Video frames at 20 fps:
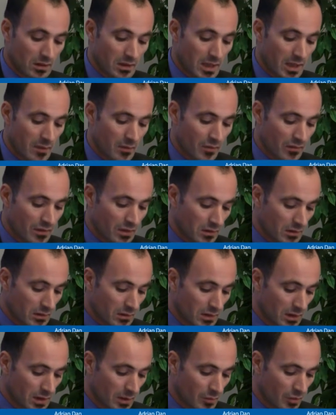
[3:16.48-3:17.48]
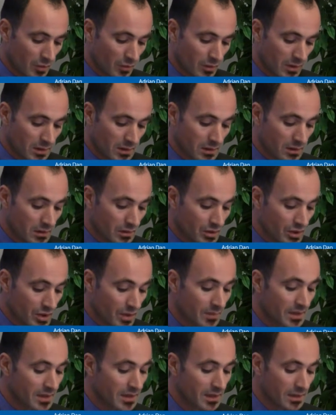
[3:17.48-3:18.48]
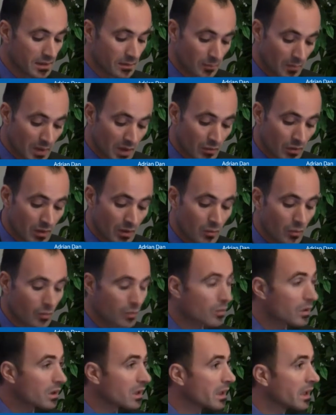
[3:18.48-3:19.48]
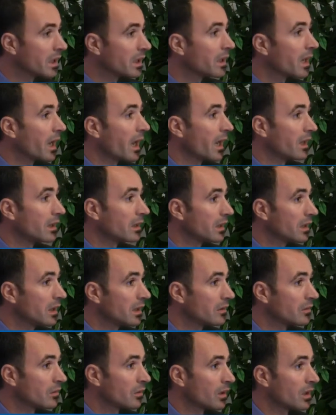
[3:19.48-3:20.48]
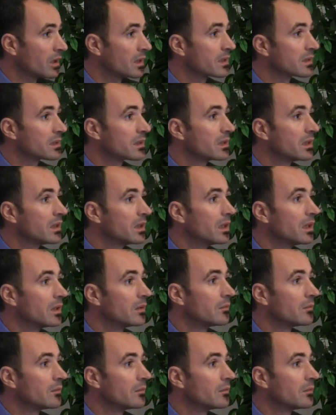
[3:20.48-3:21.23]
the name of the report was Gypsies Between Worry and Ignorance,